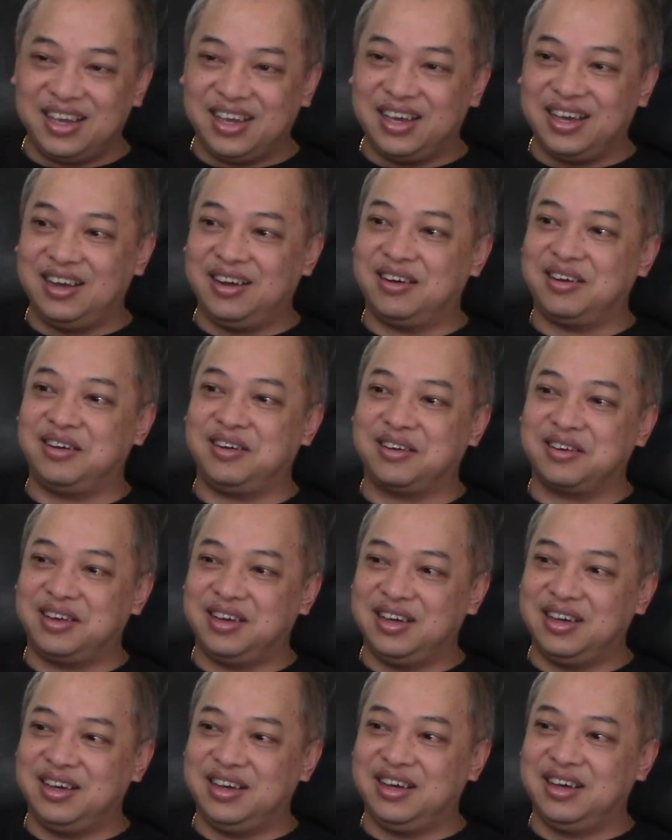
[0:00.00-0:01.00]
I don't
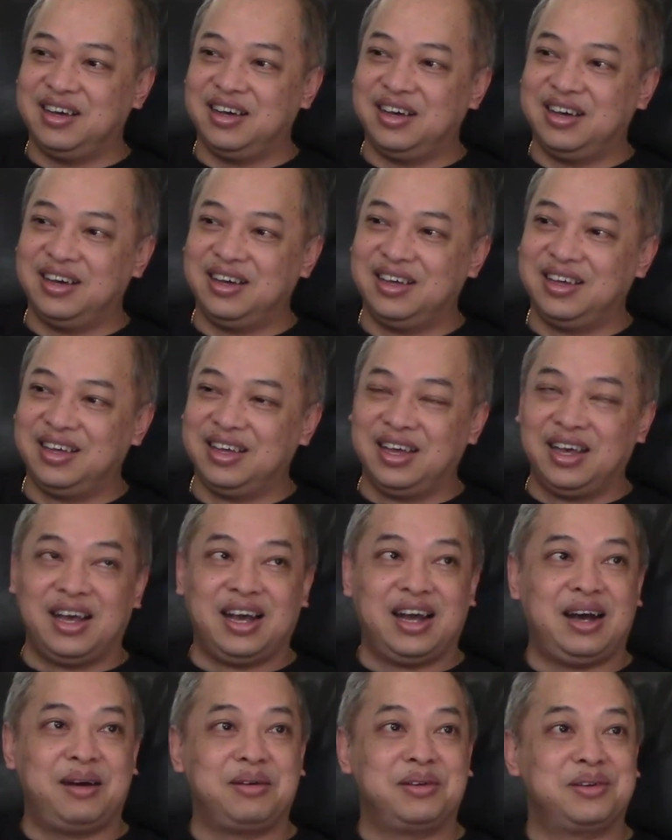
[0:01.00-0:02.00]

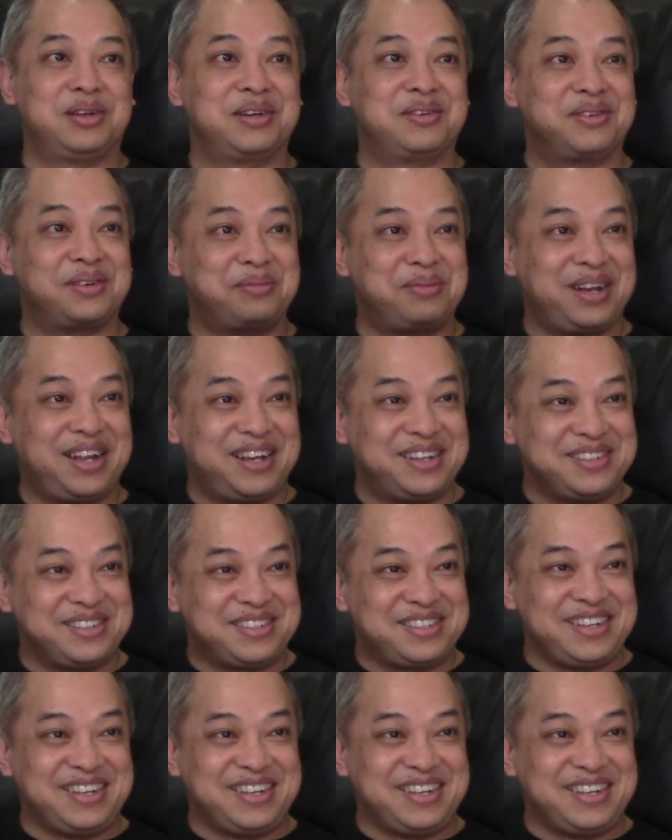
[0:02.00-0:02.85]
know if I'm allowed to say